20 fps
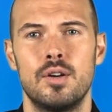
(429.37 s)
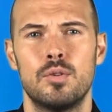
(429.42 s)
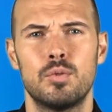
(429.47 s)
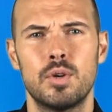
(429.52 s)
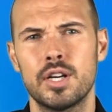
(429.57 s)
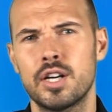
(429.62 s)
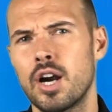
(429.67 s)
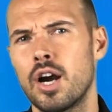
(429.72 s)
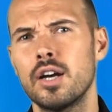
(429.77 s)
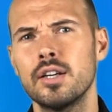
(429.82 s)

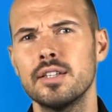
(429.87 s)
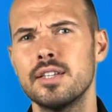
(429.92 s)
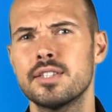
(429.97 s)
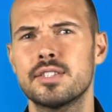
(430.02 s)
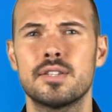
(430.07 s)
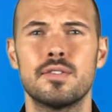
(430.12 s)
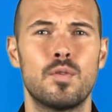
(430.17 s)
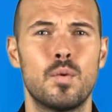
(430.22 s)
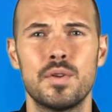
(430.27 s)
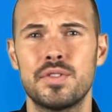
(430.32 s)

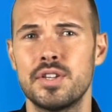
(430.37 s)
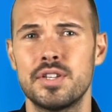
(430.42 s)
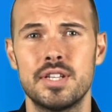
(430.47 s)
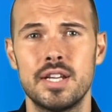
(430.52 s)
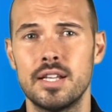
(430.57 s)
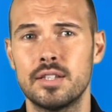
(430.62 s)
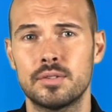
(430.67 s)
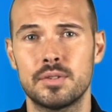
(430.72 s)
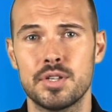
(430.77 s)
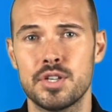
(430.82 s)
Regardless of what the
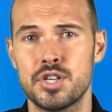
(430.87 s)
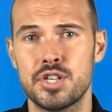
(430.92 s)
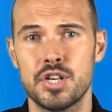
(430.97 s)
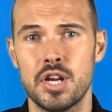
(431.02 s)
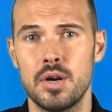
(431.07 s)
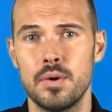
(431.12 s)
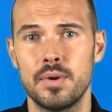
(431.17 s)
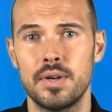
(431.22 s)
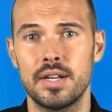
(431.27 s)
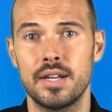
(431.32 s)
dealer is
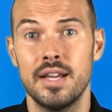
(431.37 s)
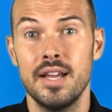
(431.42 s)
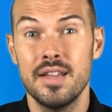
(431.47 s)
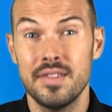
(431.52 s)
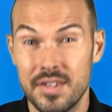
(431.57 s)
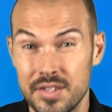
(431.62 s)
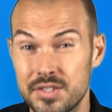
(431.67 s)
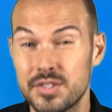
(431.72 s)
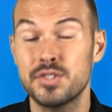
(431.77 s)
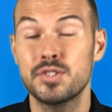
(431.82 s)
showing,
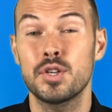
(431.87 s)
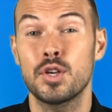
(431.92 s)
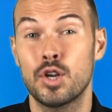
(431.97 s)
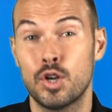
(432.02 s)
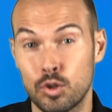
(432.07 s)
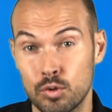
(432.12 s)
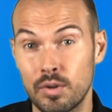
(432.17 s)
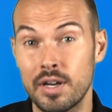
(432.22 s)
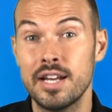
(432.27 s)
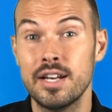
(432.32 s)
this is a
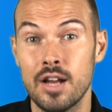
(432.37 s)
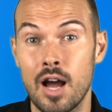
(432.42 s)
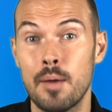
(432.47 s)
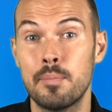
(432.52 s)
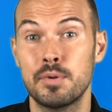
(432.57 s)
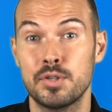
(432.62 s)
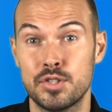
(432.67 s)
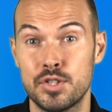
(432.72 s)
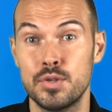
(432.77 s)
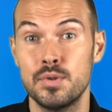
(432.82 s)
great
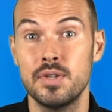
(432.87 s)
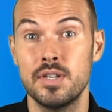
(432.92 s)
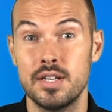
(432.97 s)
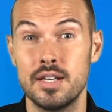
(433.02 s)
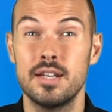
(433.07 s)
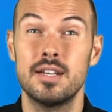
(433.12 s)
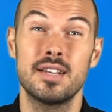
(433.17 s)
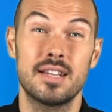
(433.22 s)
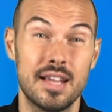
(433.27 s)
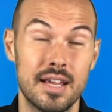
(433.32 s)

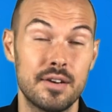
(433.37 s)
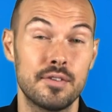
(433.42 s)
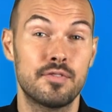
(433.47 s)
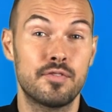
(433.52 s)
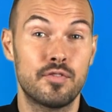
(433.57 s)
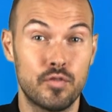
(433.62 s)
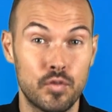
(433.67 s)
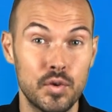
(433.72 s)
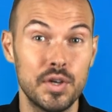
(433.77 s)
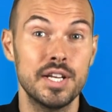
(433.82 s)
opportunity to get a
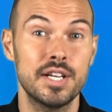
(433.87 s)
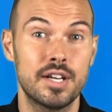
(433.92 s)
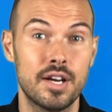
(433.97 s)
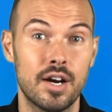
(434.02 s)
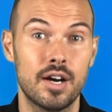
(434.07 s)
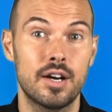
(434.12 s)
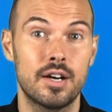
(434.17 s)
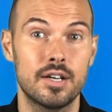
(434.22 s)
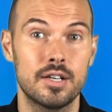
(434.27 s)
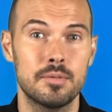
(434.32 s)
free
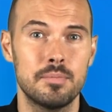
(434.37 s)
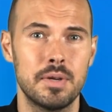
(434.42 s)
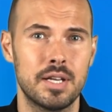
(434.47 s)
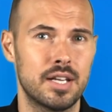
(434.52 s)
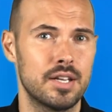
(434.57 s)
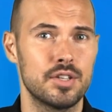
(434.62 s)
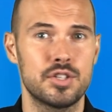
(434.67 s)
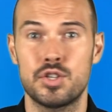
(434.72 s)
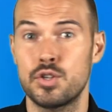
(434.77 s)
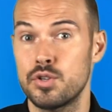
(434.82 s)
card
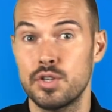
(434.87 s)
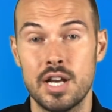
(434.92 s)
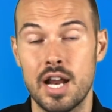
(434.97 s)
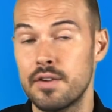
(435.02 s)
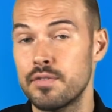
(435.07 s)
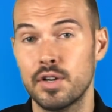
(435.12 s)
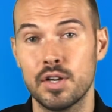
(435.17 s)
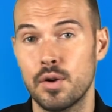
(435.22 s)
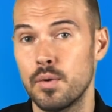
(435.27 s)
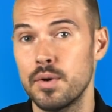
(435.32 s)
because you're
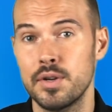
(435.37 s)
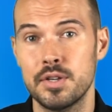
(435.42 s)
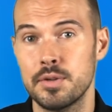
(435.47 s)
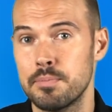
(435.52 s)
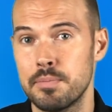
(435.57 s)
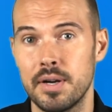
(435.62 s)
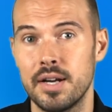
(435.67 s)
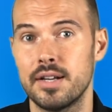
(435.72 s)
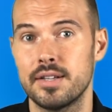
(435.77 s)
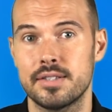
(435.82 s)
never going to
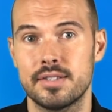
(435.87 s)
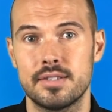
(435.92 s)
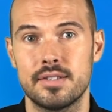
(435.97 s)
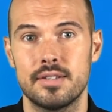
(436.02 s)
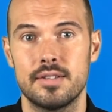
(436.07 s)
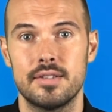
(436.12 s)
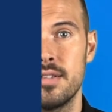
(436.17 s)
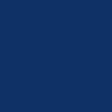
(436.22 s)
bust.